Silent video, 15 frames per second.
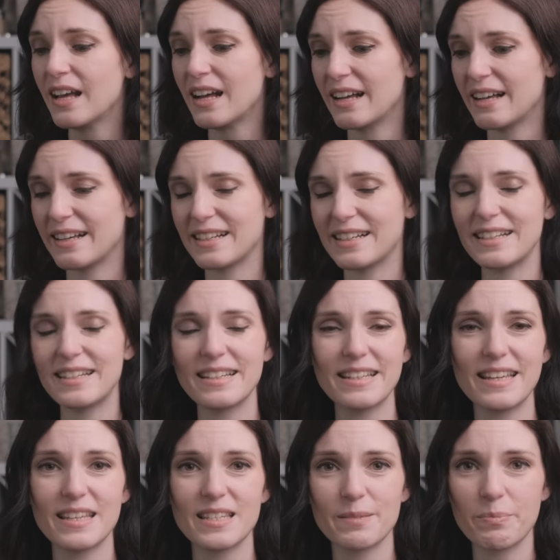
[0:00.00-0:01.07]
Uh,
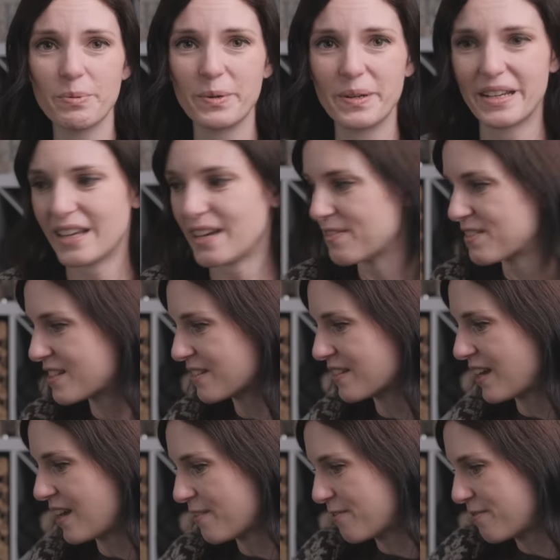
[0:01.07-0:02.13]
case in point, I've still
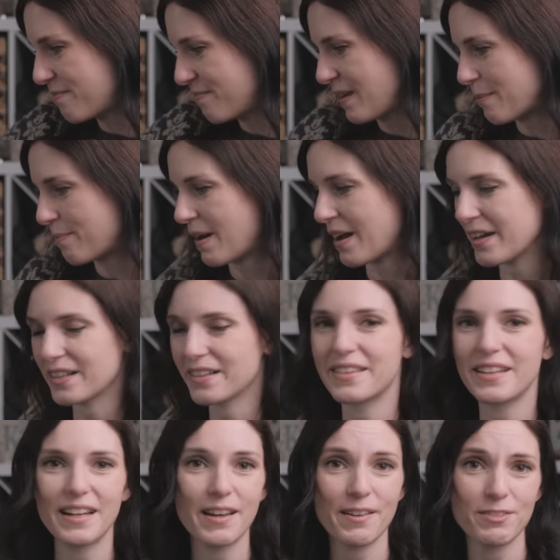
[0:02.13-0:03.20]
I have yeah pile
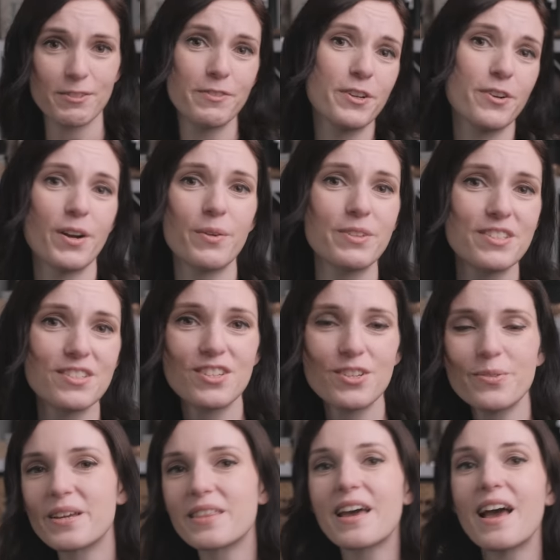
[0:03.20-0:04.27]
that I have to figure out what to do
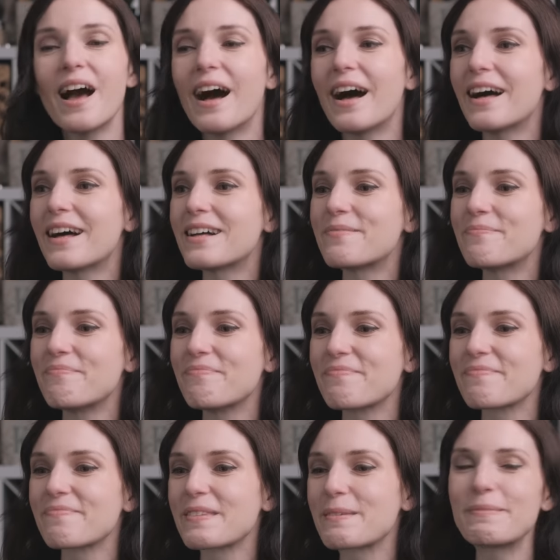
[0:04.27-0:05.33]
with. Um,
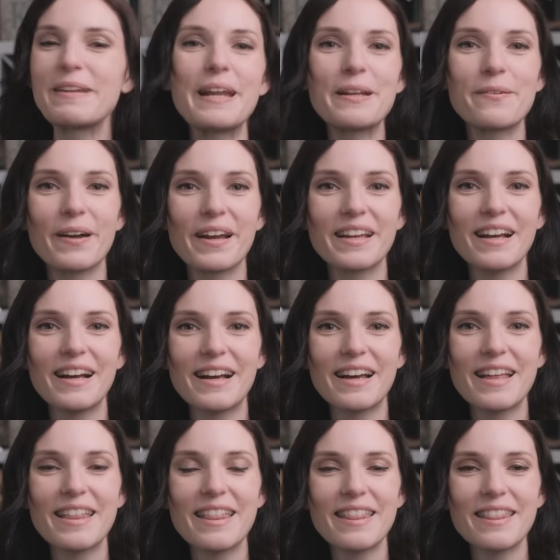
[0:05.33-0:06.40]
but anyway,
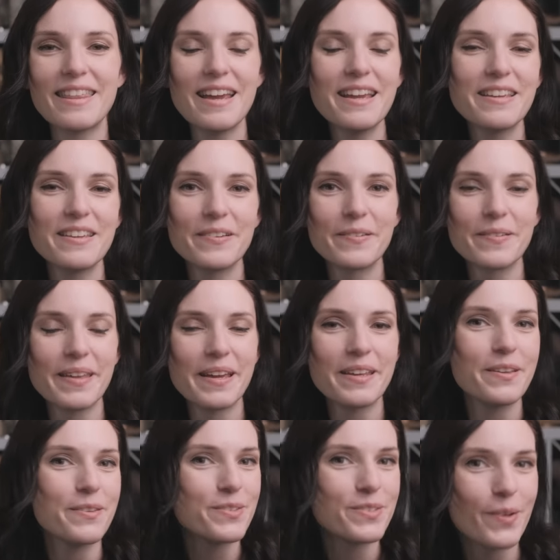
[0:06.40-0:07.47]
uh, thank you, thank
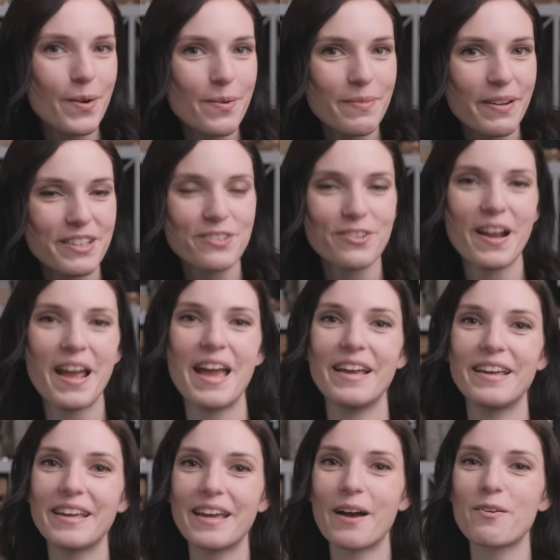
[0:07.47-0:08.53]
you so much for
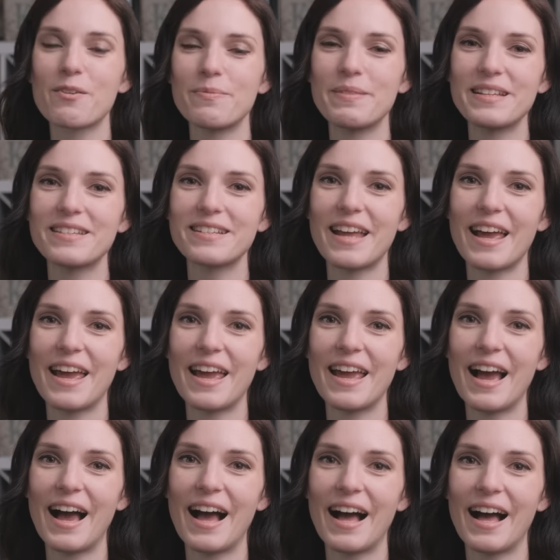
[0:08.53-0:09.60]
hanging out with me
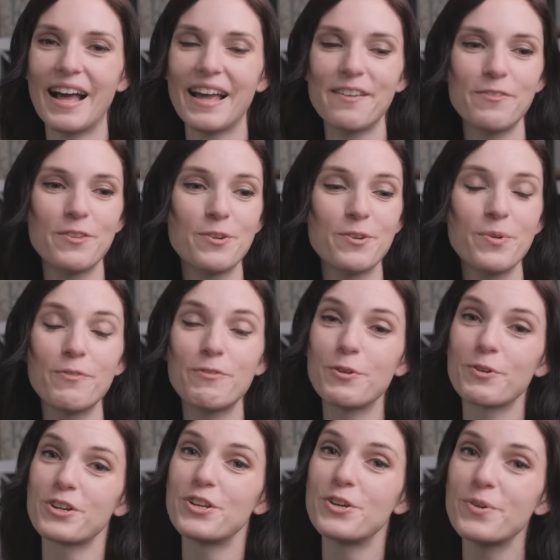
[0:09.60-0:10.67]
today. Uh, if you if
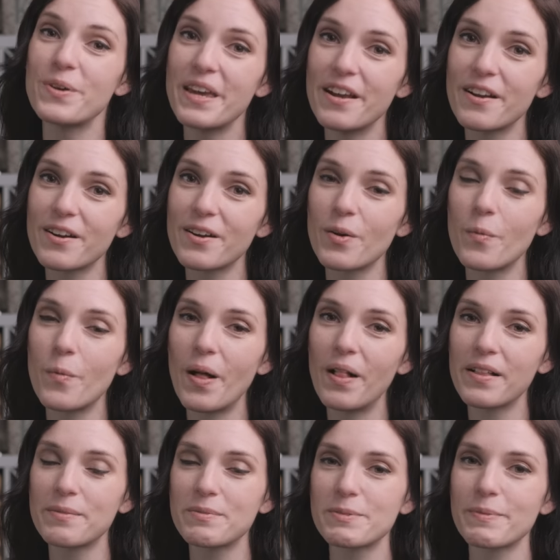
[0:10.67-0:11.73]
you're new here,
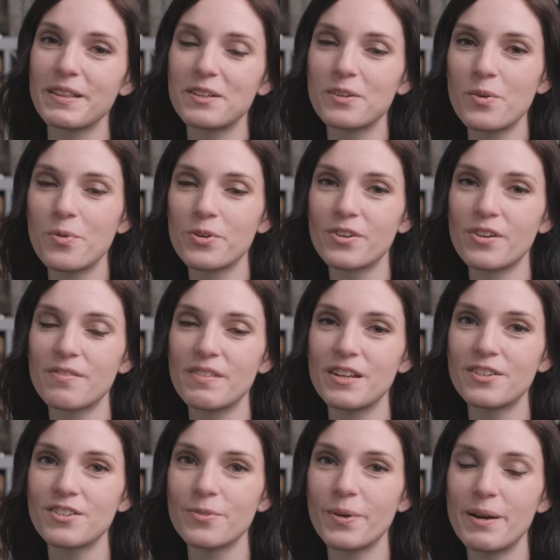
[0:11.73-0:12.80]
welcome to my little corner of the
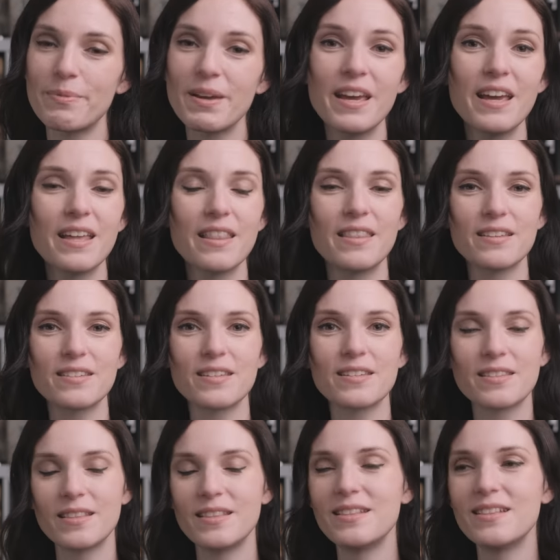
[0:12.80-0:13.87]
interweb. This
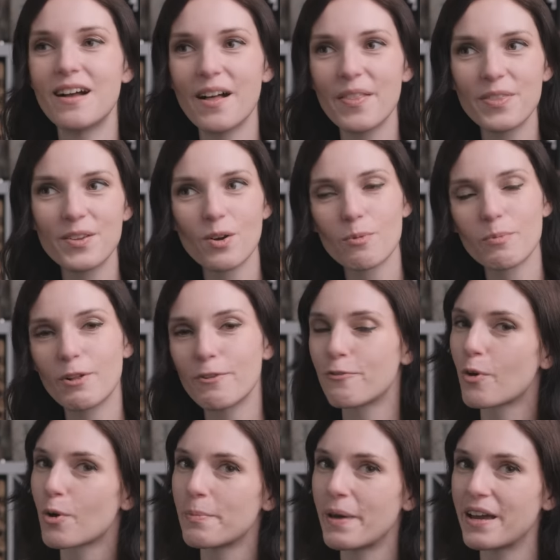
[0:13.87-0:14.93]
is not the normal
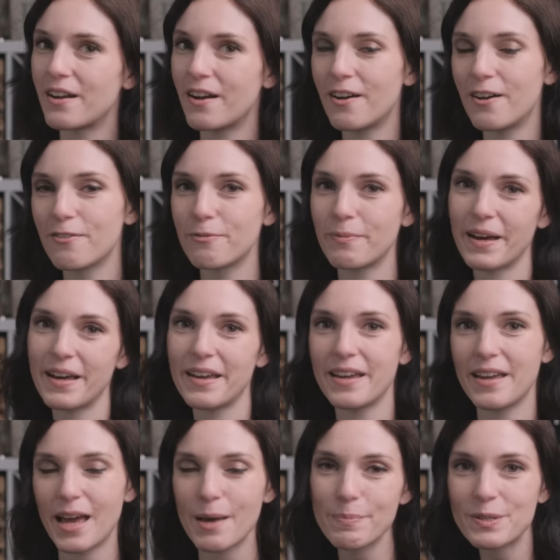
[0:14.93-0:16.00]
format of
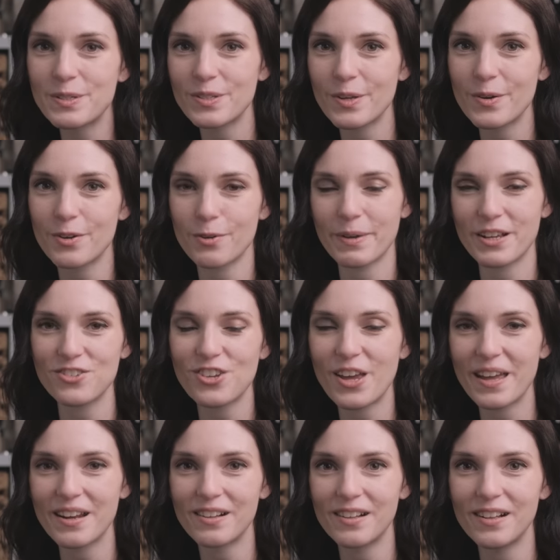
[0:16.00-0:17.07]
my episode or my
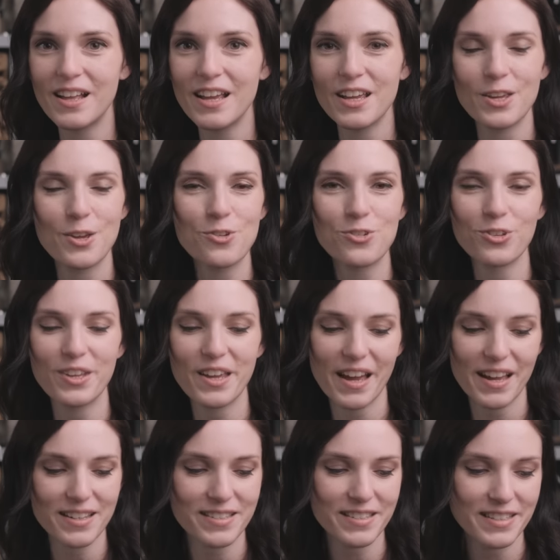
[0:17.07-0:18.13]
channel. Usually,
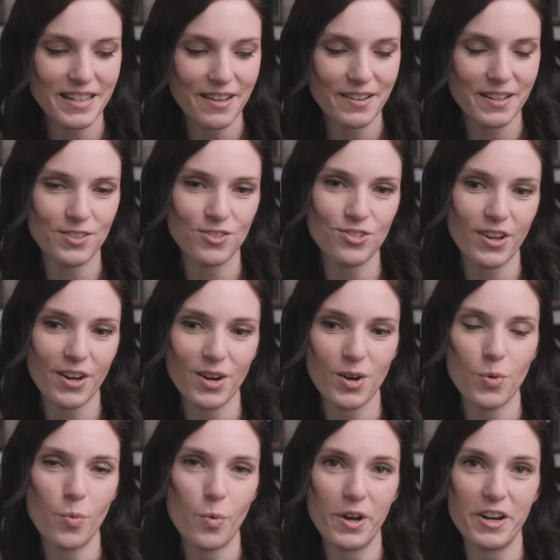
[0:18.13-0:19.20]
I sit down and share
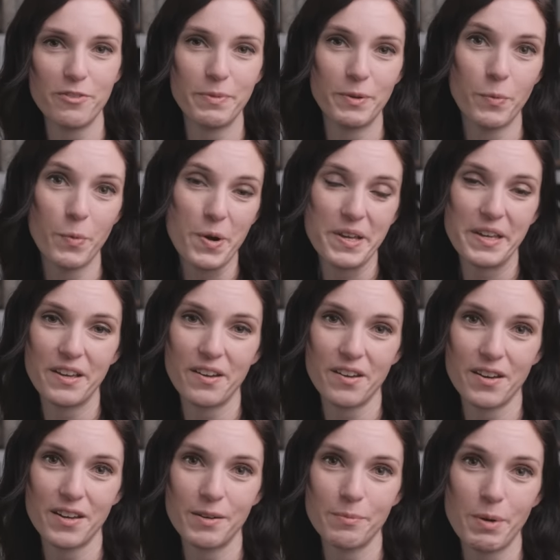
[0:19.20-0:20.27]
what I've been working
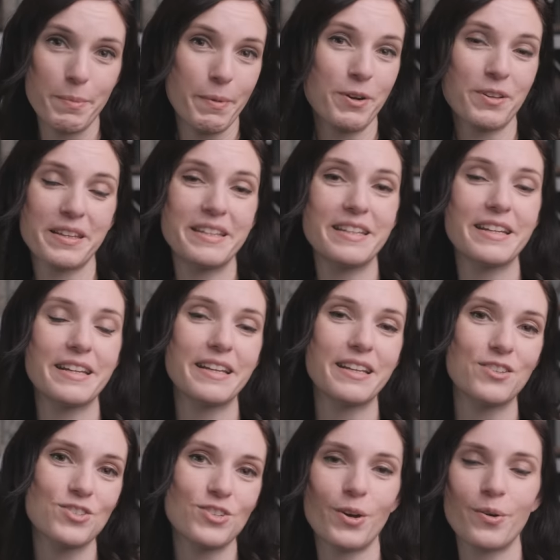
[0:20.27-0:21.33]
on, primarily knitting
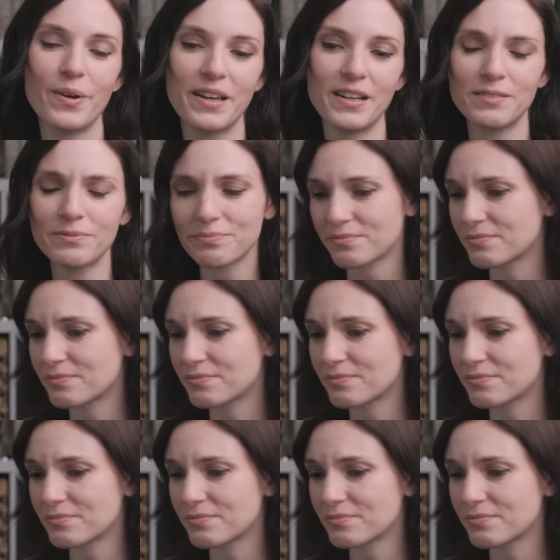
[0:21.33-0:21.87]
and sewing.